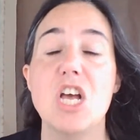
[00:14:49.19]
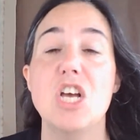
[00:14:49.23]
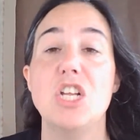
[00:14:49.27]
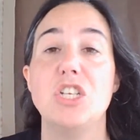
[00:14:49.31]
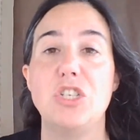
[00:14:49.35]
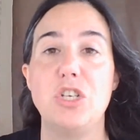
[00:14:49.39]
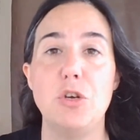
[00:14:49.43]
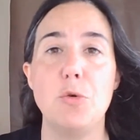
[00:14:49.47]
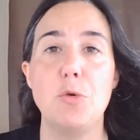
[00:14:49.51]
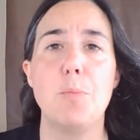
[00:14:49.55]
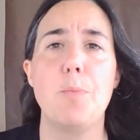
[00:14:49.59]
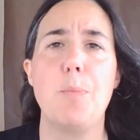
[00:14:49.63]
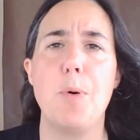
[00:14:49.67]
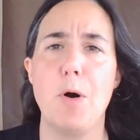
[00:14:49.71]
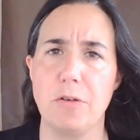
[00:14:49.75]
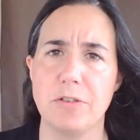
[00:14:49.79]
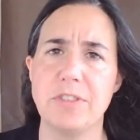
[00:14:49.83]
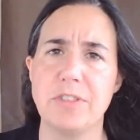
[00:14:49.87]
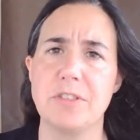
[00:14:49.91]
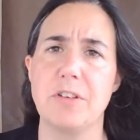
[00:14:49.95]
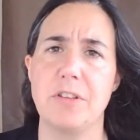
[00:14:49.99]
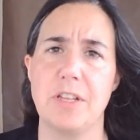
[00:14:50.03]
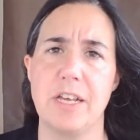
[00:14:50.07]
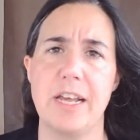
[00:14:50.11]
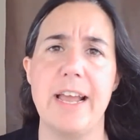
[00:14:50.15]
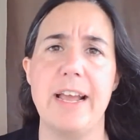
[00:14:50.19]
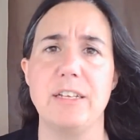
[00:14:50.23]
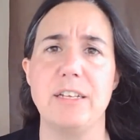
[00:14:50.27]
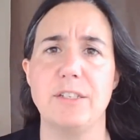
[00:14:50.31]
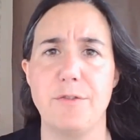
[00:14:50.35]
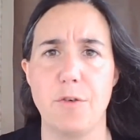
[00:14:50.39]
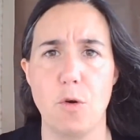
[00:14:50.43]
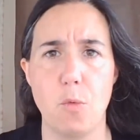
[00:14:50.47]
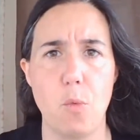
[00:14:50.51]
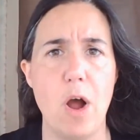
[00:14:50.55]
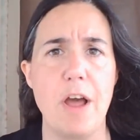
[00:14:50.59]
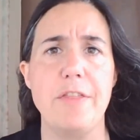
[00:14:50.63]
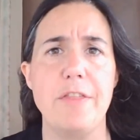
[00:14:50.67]
to bolster the case
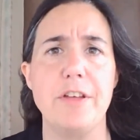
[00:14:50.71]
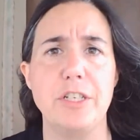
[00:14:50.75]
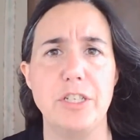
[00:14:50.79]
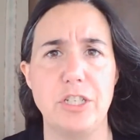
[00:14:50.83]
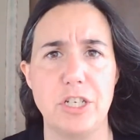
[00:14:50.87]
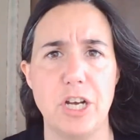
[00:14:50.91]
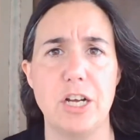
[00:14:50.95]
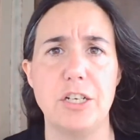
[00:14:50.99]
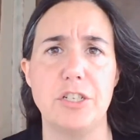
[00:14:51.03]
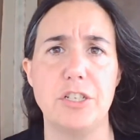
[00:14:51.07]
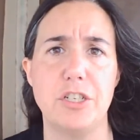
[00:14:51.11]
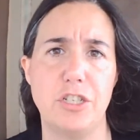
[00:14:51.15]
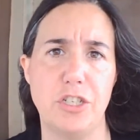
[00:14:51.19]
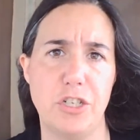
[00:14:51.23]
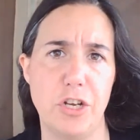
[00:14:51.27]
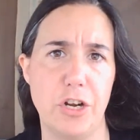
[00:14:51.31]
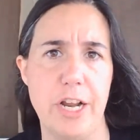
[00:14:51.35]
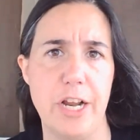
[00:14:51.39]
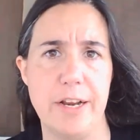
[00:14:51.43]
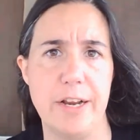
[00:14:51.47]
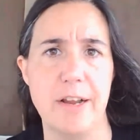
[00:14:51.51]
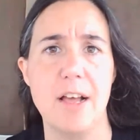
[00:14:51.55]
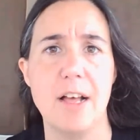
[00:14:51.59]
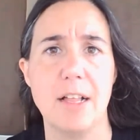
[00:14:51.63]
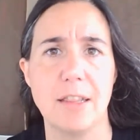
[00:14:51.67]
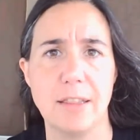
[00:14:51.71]
for why the judge shouldn't